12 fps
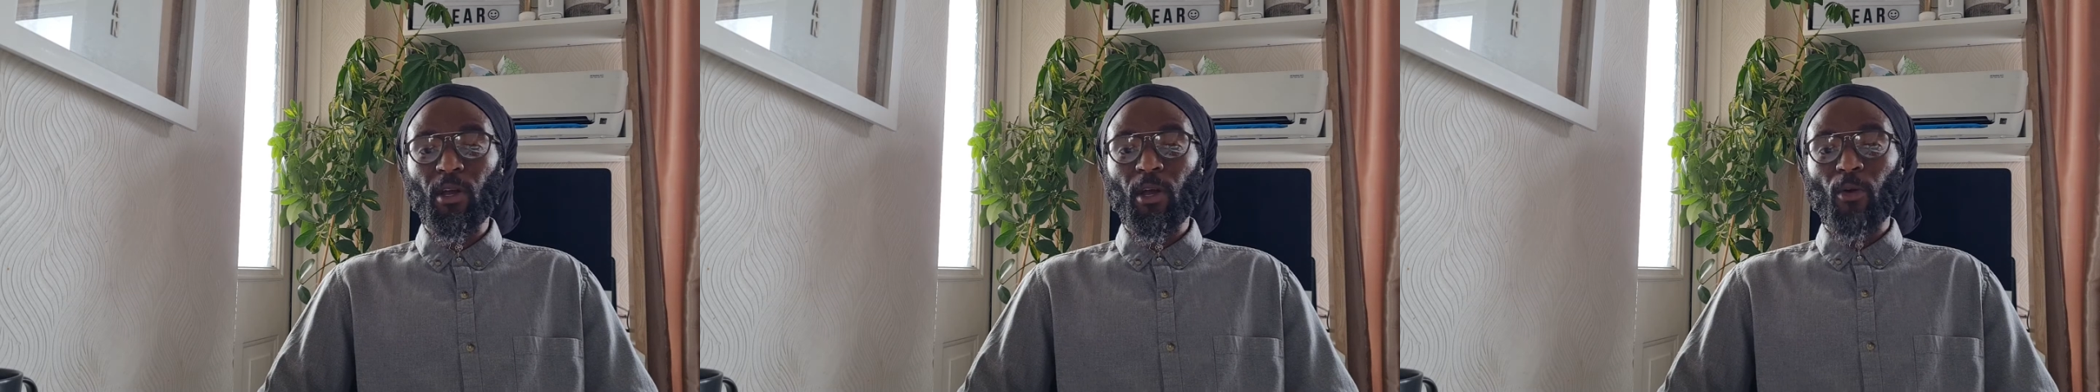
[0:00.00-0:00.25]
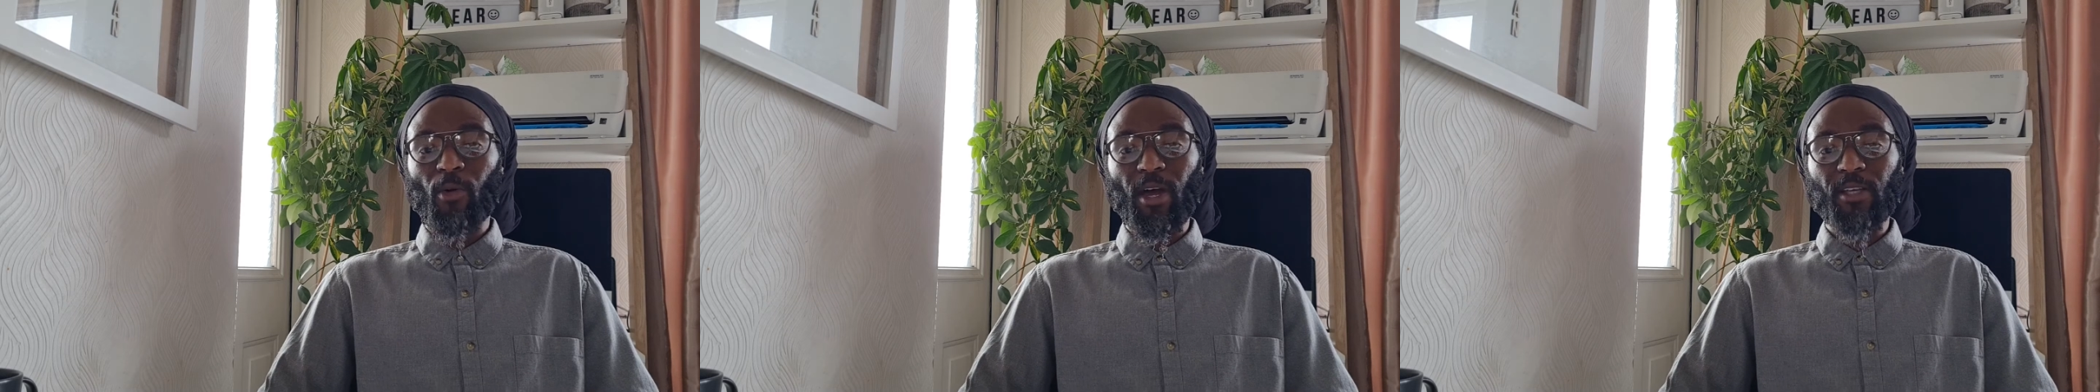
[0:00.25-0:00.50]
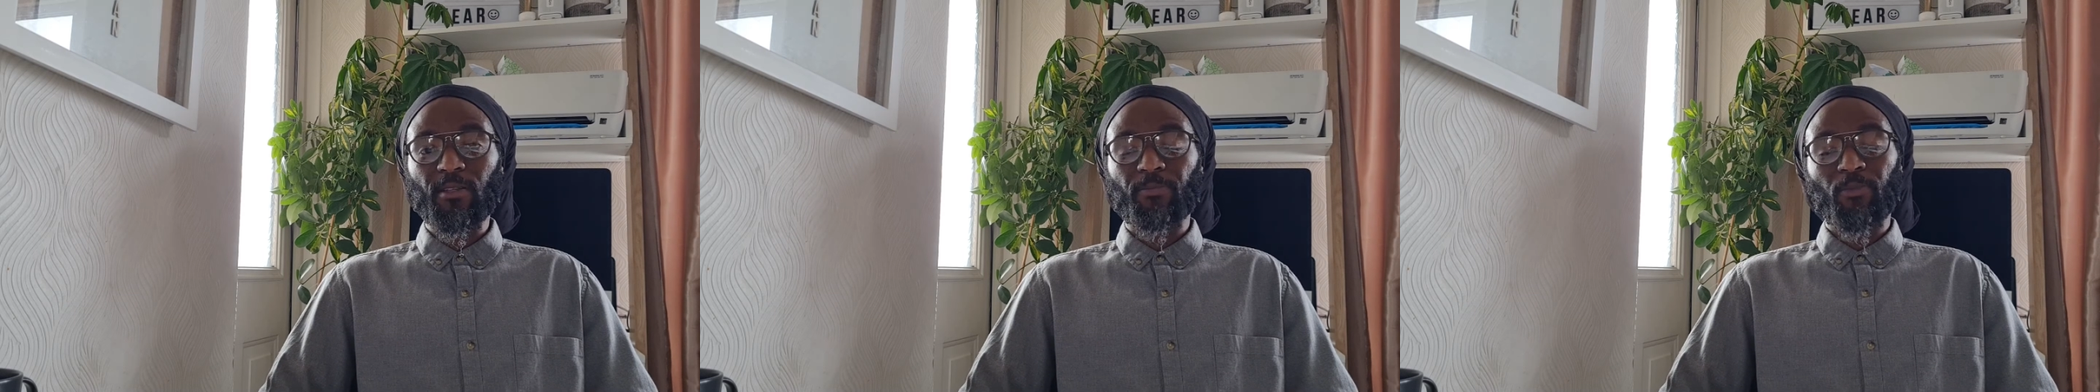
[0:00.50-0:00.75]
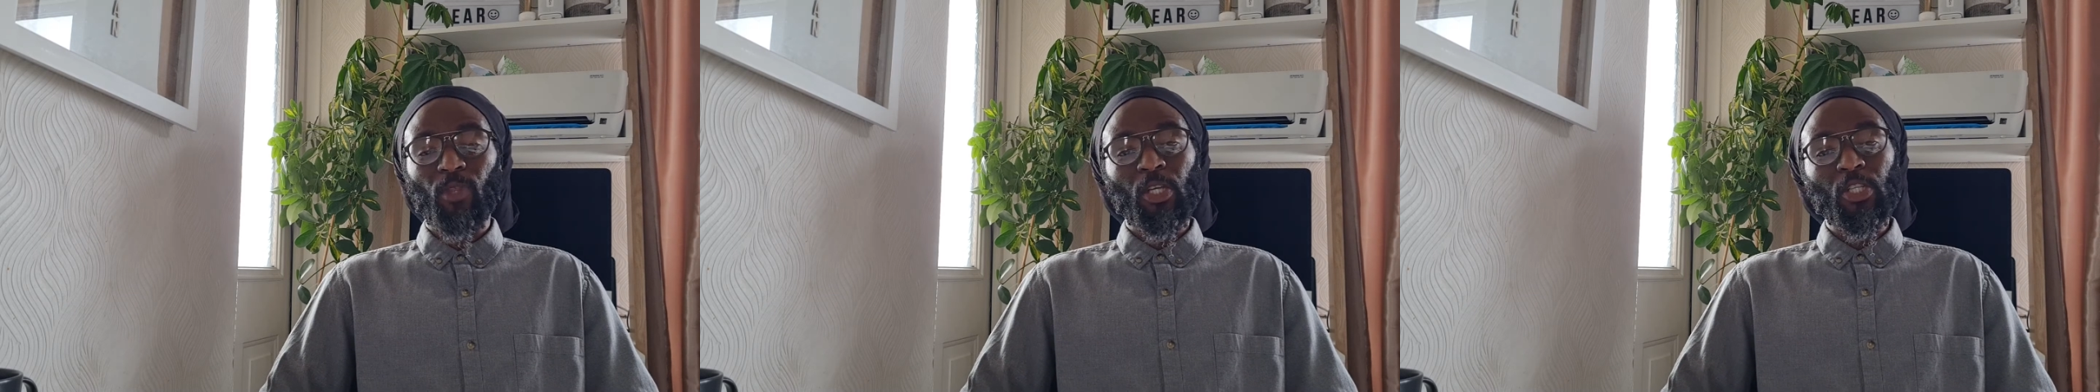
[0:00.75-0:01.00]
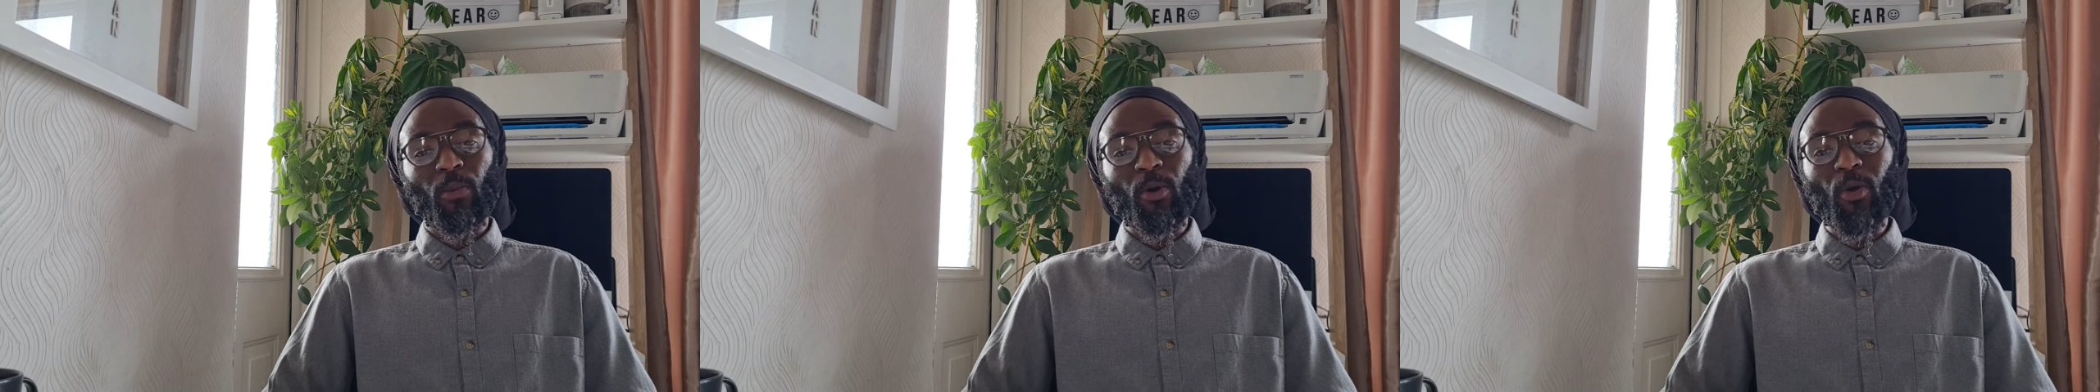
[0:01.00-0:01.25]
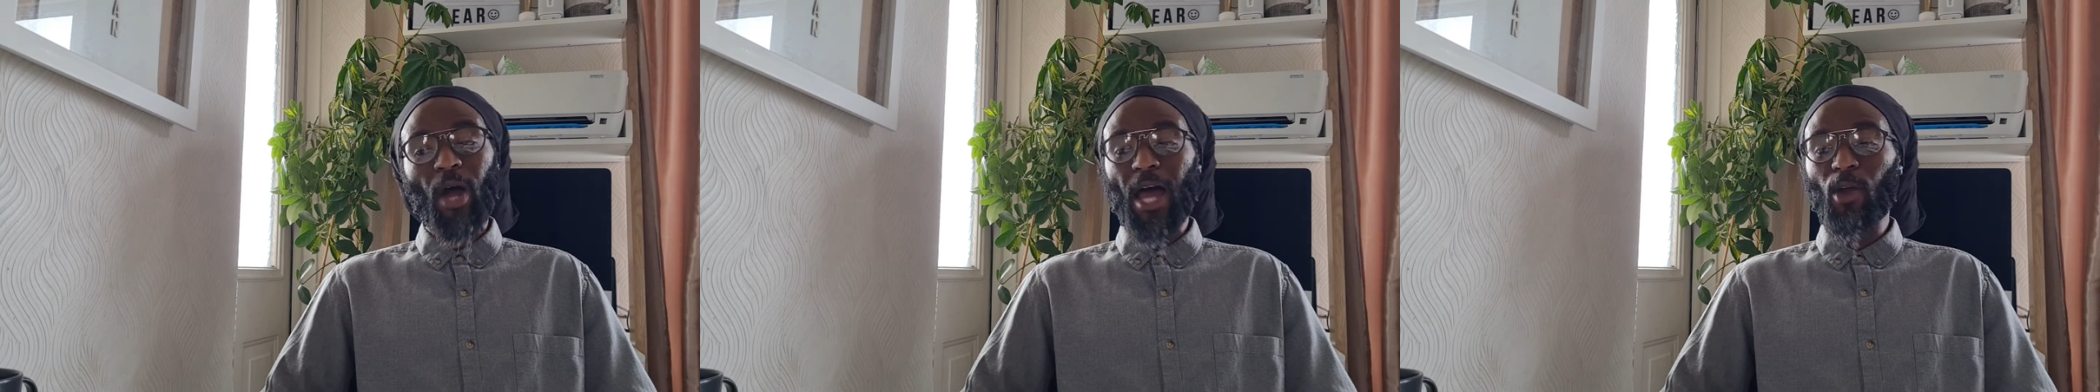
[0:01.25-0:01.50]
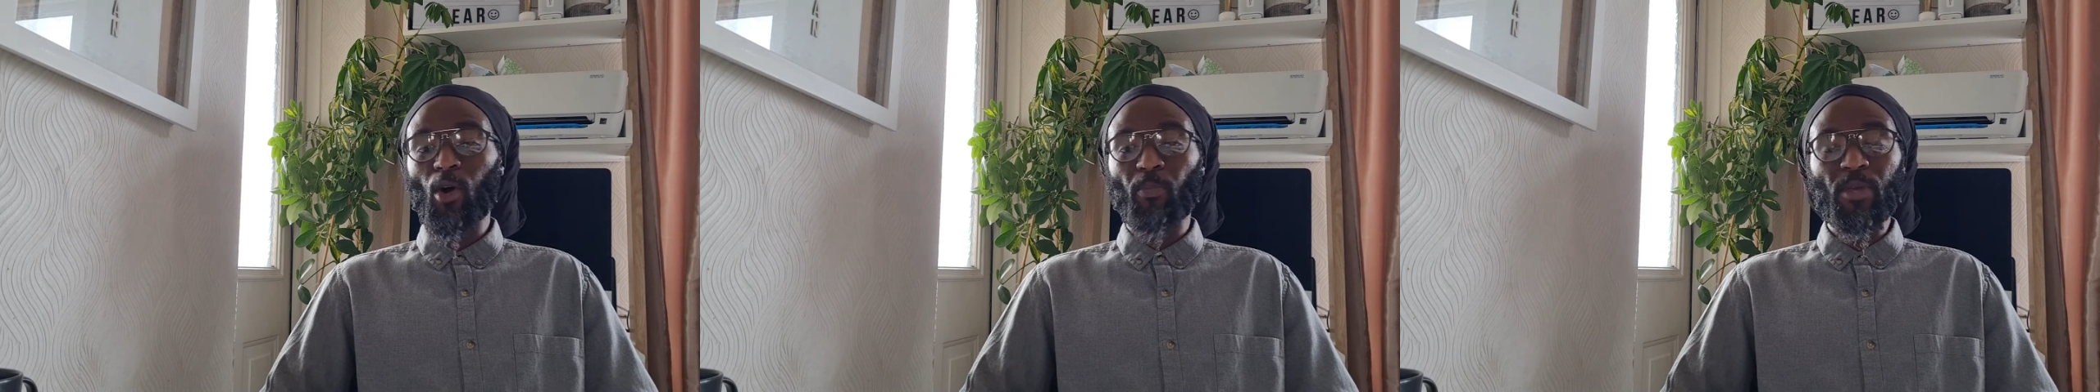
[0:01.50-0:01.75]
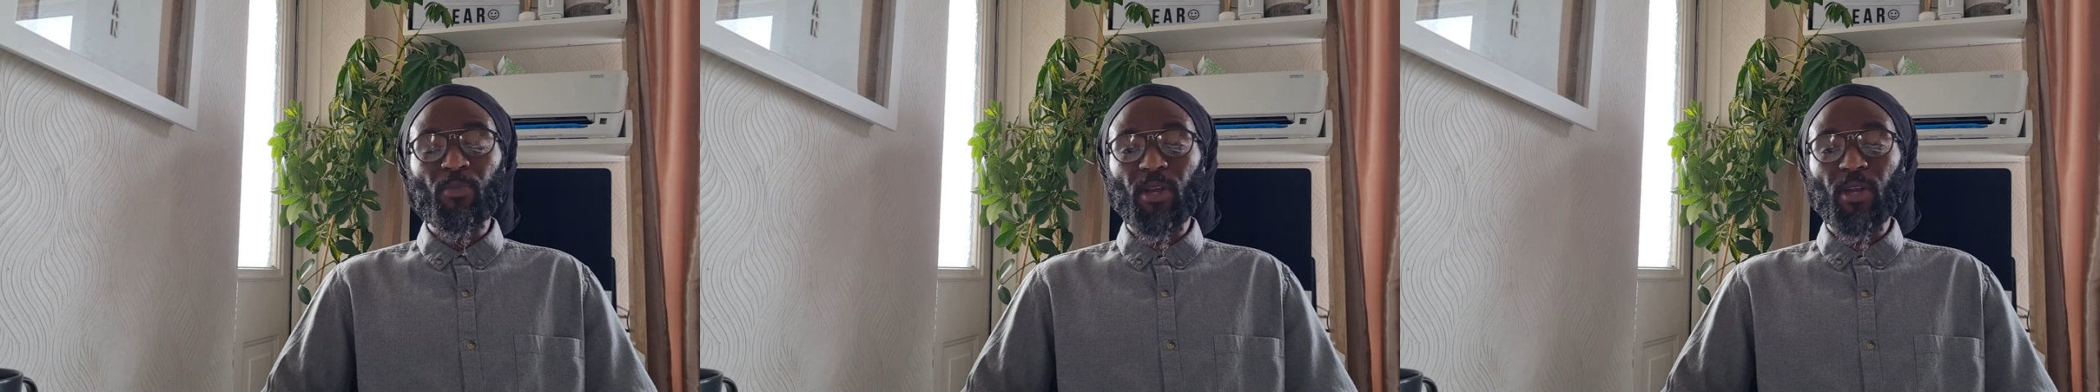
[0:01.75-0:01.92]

Whereas some of you, all our people